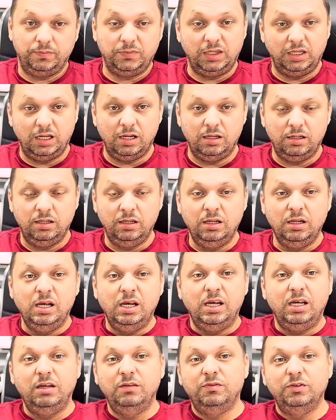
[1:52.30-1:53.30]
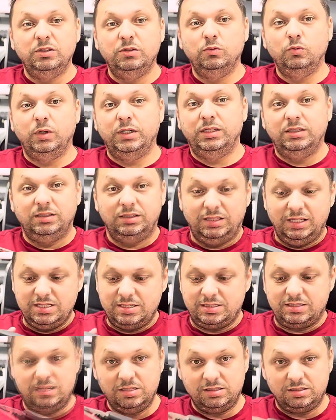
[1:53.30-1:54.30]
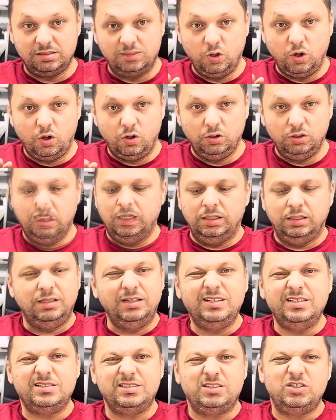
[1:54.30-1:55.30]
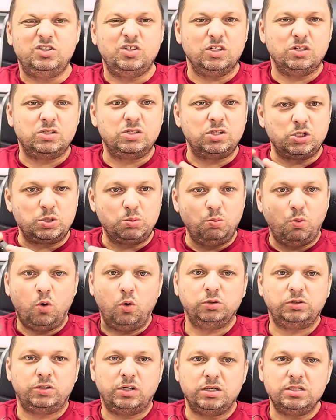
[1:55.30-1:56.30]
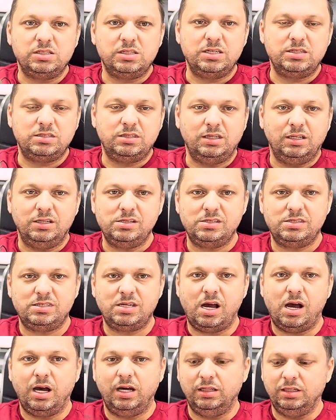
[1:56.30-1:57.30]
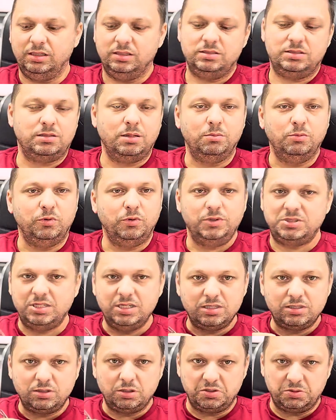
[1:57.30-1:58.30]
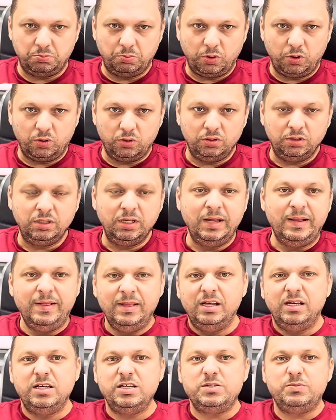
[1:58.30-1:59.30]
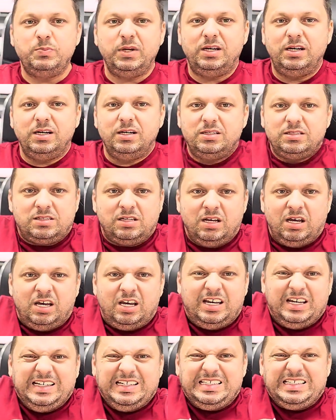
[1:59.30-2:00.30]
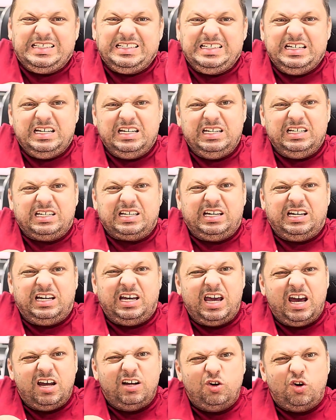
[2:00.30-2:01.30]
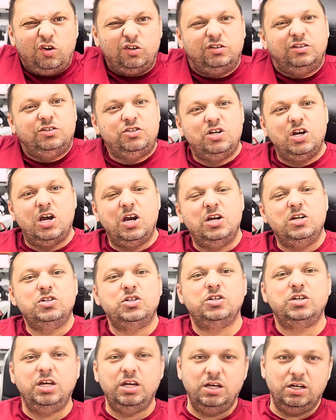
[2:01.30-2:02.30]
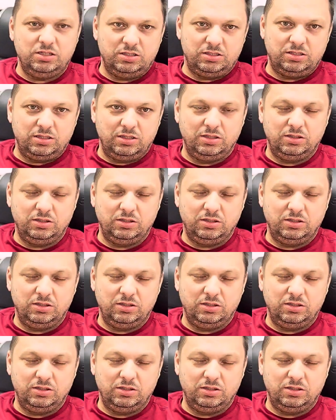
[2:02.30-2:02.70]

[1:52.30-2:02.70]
Yeah. Even when this is gone and is just a small transistor inside and some resistors burned, is because it cannot change gears.